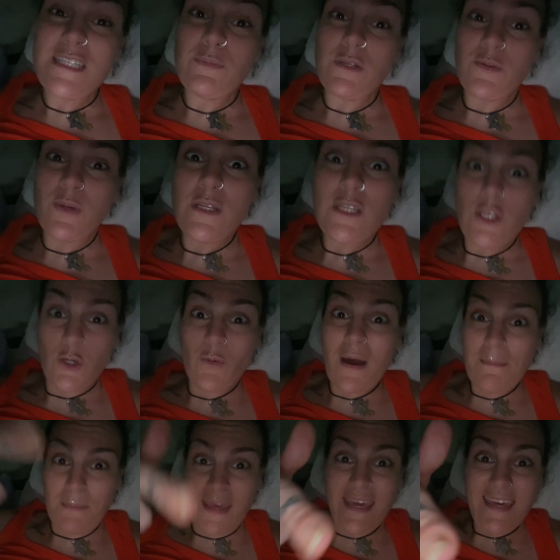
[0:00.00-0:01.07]
between you
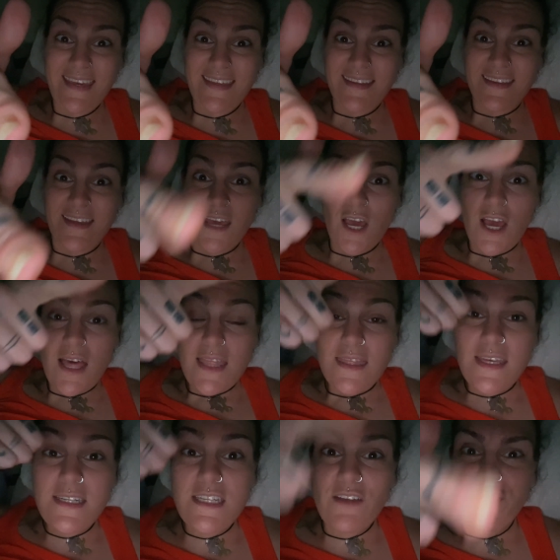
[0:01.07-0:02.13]
and me?
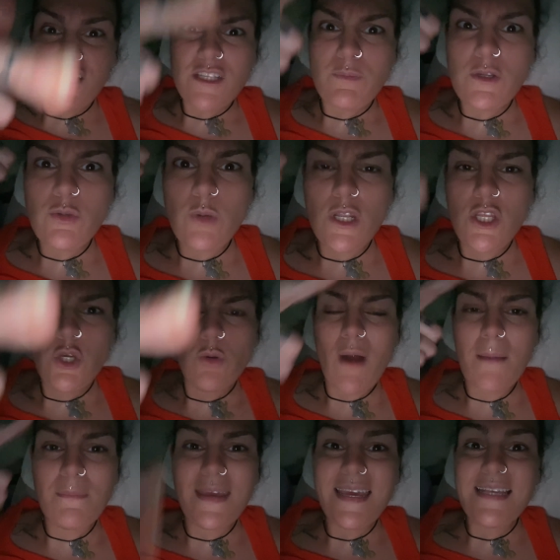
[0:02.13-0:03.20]
The difference between you
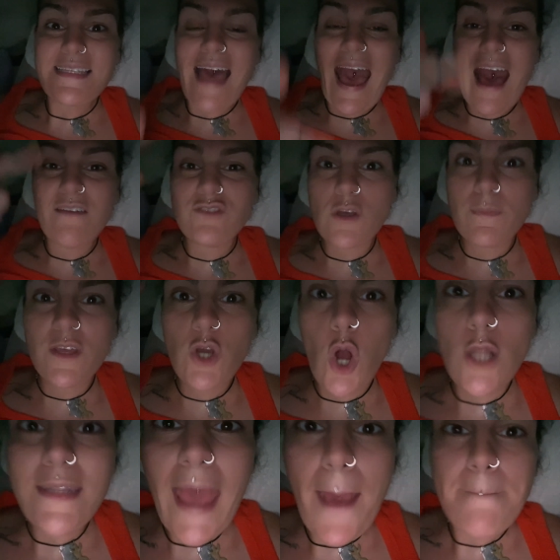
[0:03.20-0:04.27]
and me is I have something
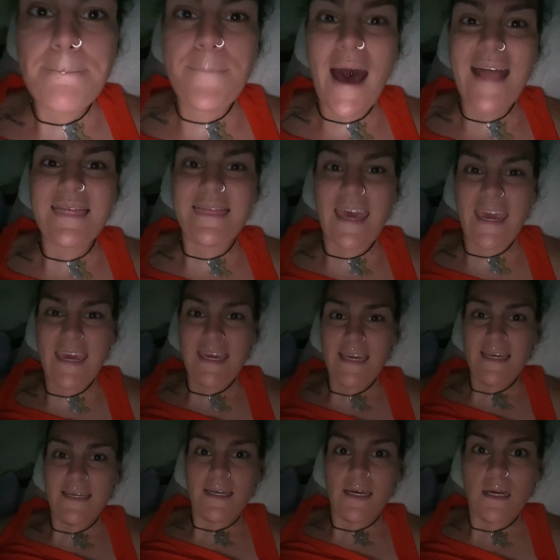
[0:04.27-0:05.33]
called empathy.
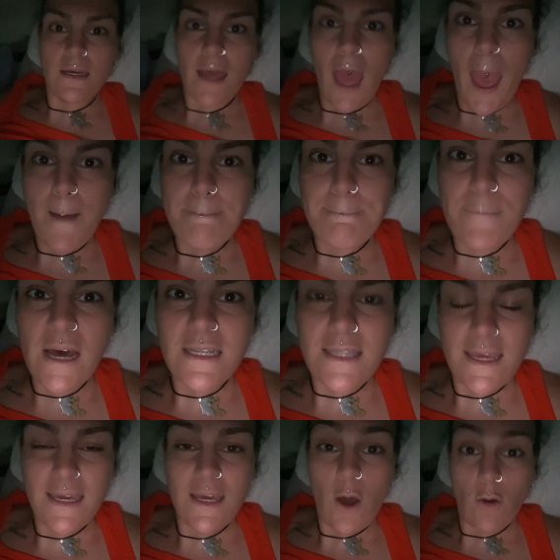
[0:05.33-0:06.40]

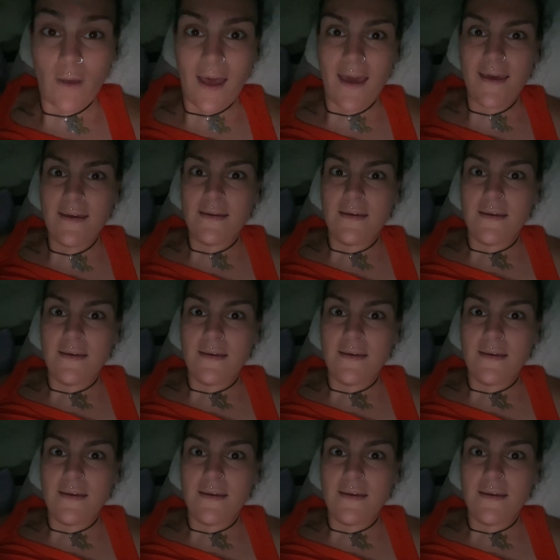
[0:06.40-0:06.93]
Empathy, okay?